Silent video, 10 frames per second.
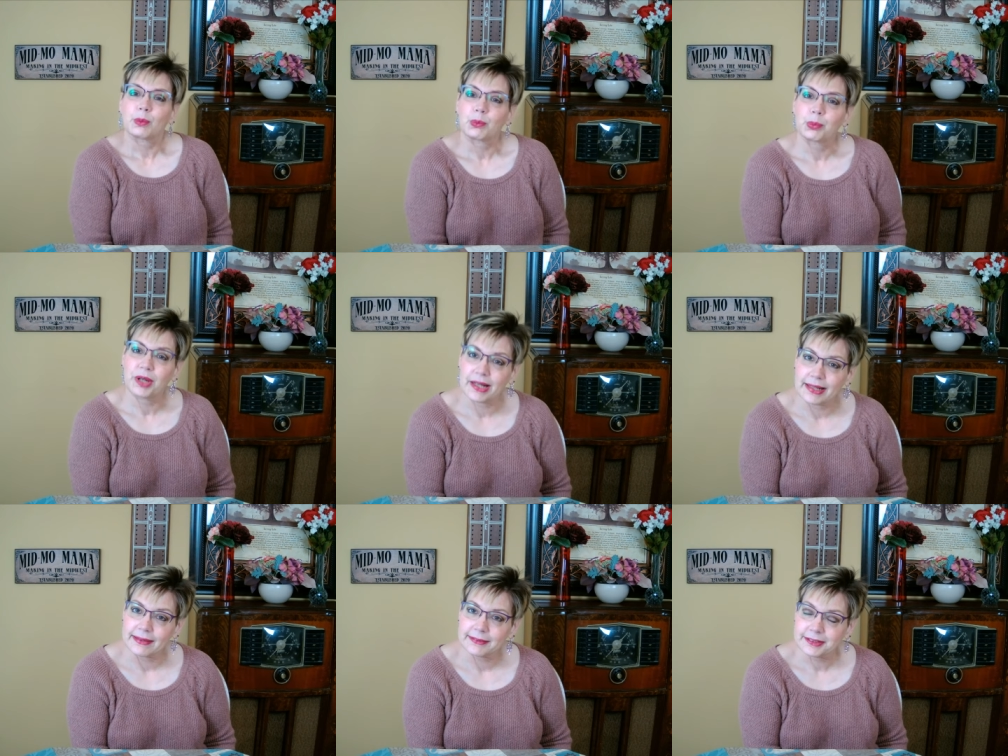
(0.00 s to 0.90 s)

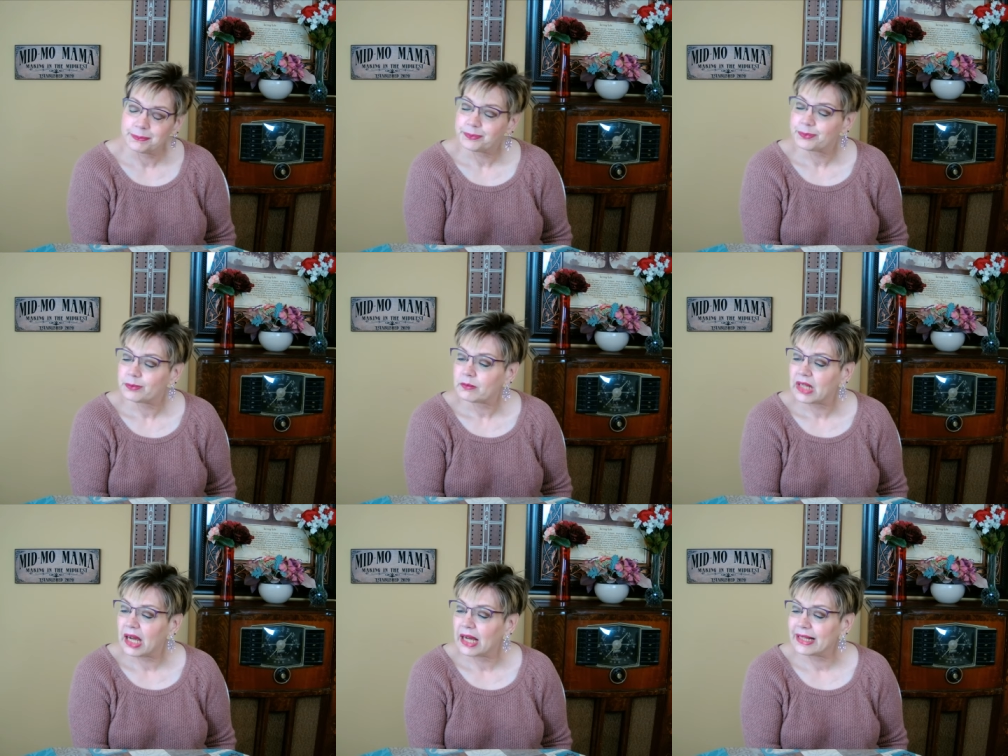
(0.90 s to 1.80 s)
but
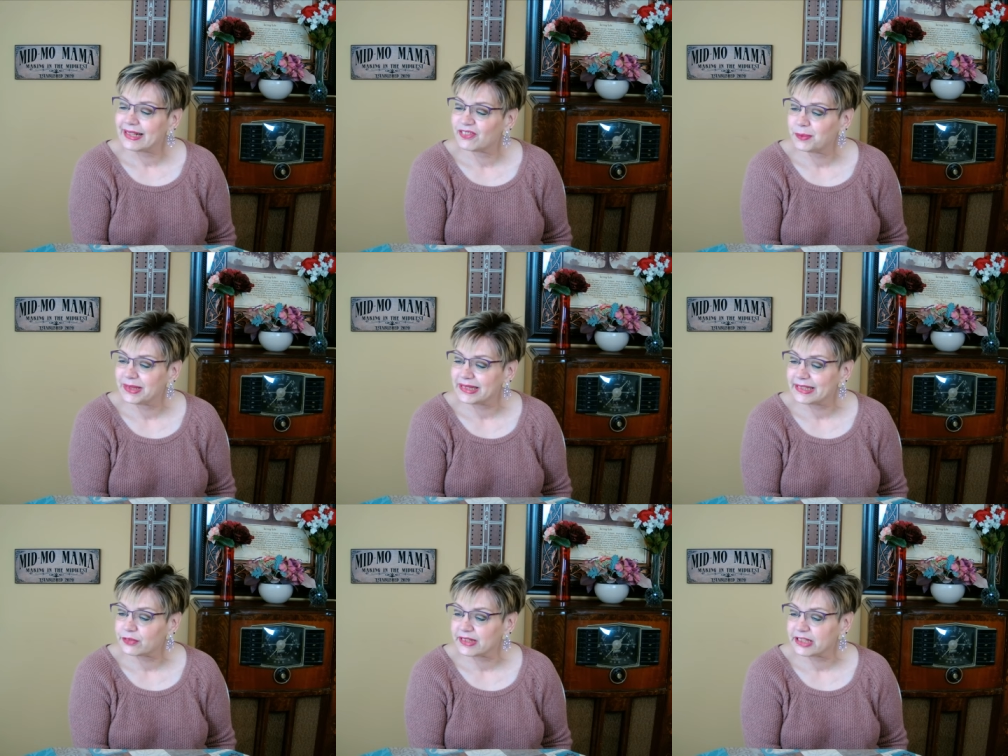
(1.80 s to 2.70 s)
I have made
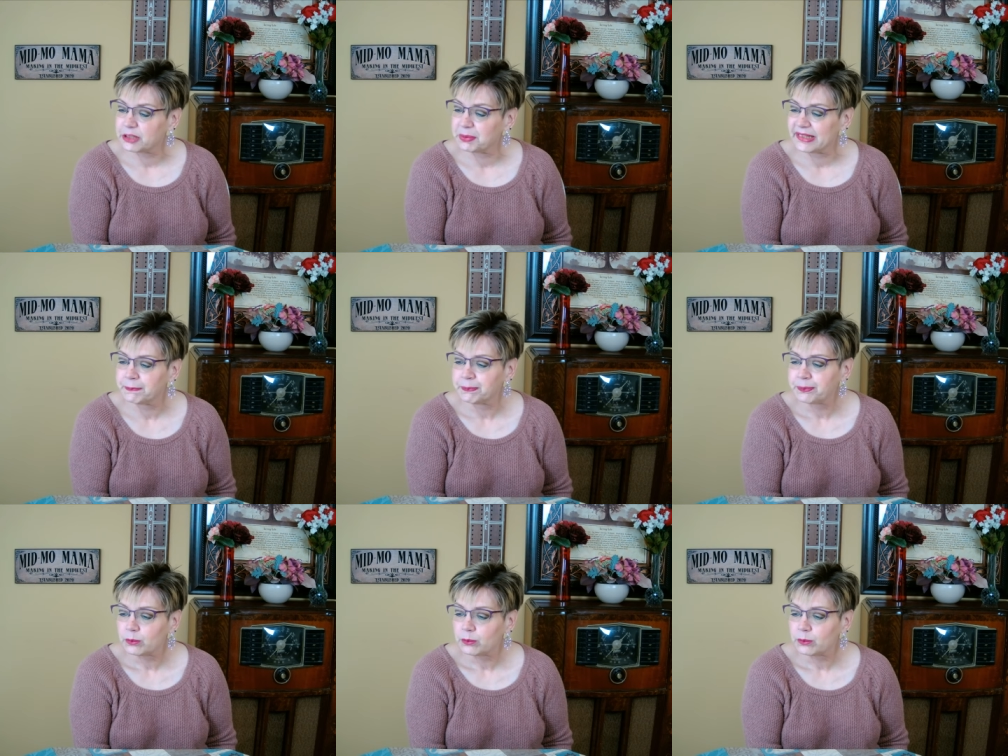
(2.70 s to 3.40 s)
this recipe.